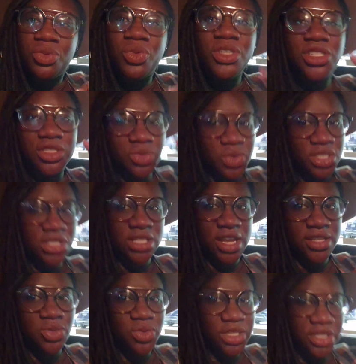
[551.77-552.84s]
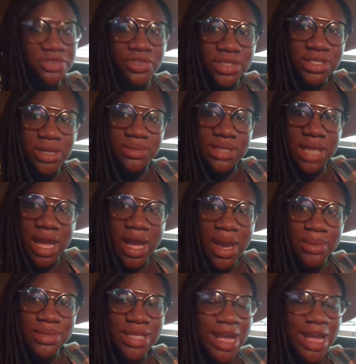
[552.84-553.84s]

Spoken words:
We just wish things were different sometimes.